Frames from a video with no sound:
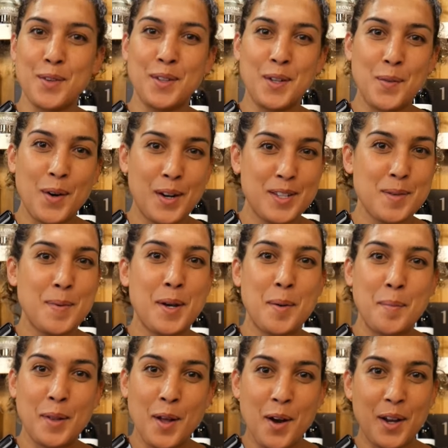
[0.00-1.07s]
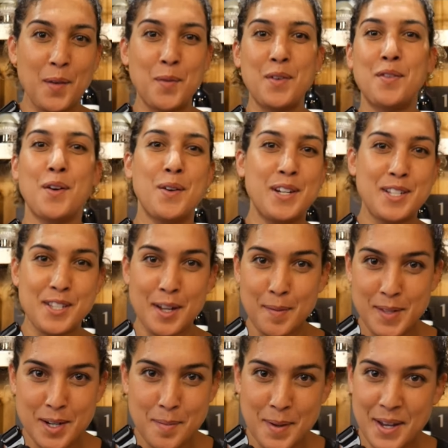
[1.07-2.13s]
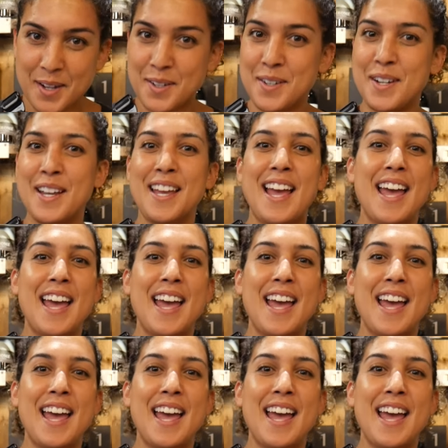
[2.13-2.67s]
only walked about a block and we've already stopped at a bakery,